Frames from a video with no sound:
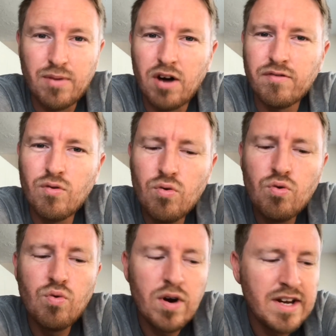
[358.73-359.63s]
But I've
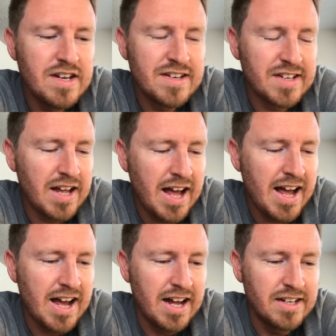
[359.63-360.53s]
always
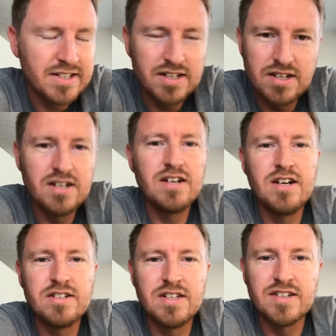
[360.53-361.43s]
had
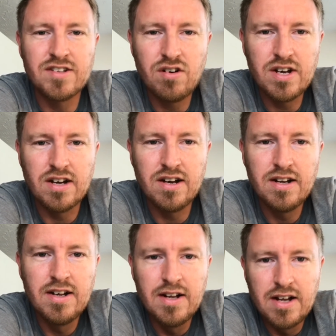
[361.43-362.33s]
a desire
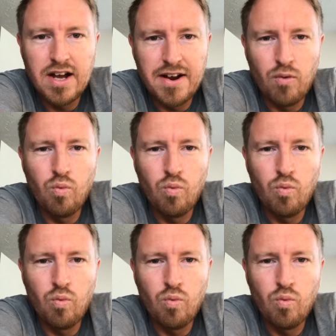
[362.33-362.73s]
and a